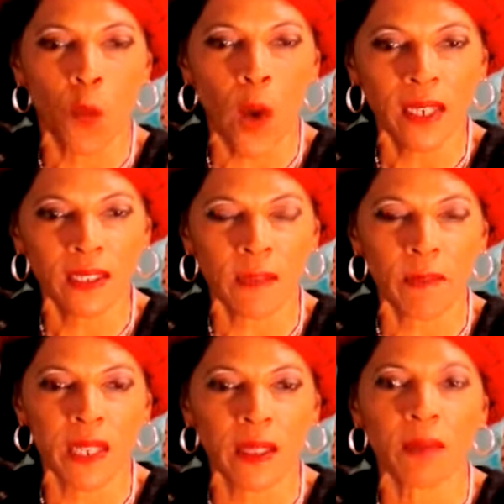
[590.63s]
wanted to
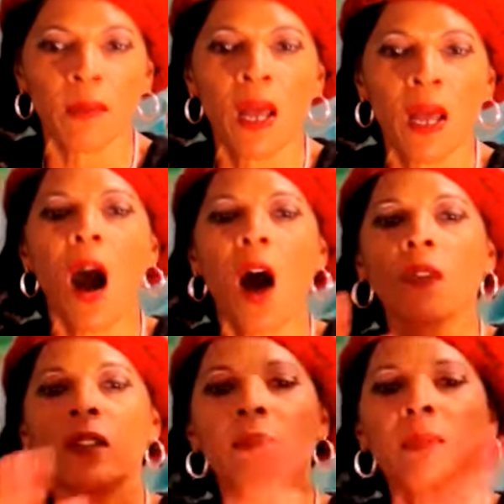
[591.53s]
meet them all
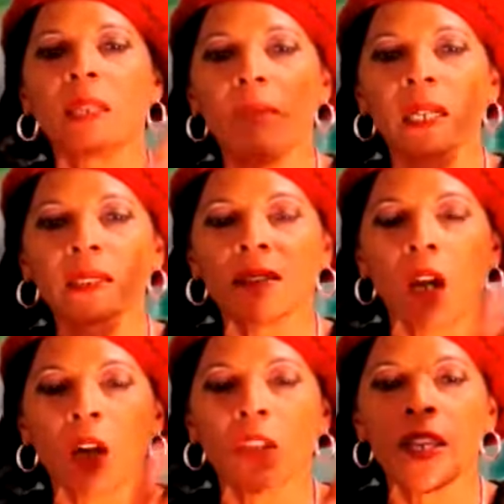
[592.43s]
these many months
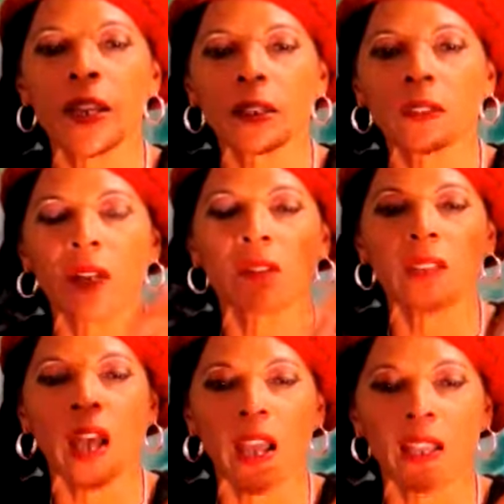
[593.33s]
or years or
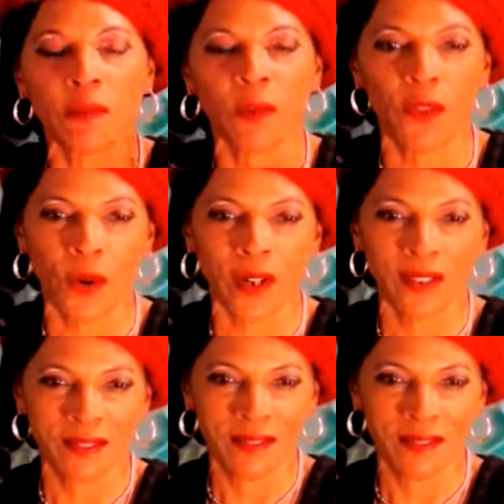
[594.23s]
times before.